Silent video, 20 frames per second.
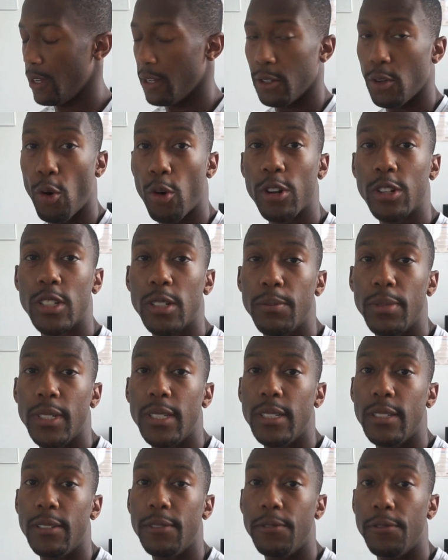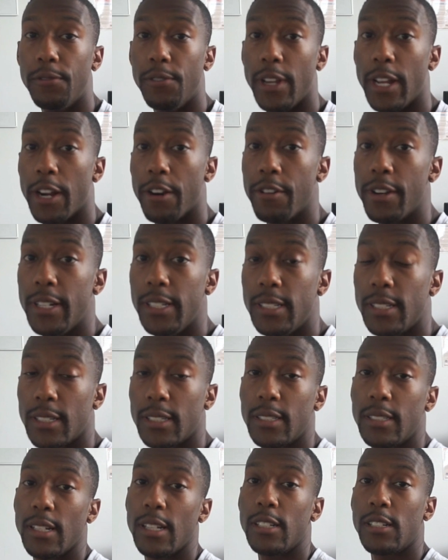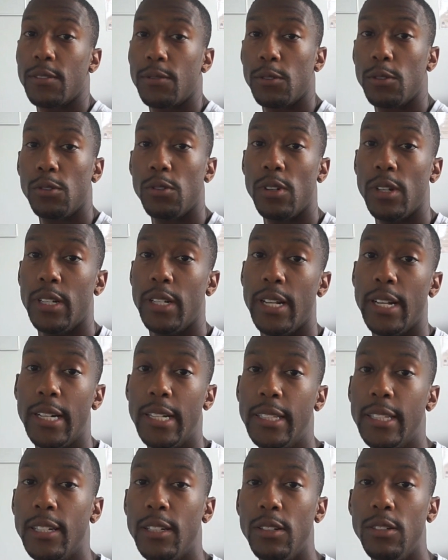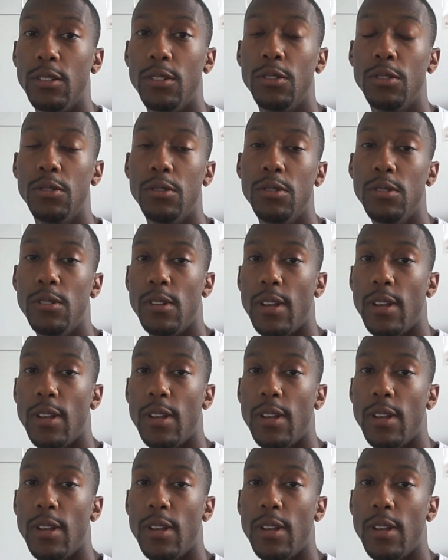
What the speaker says: In order to be very successful in anything you do,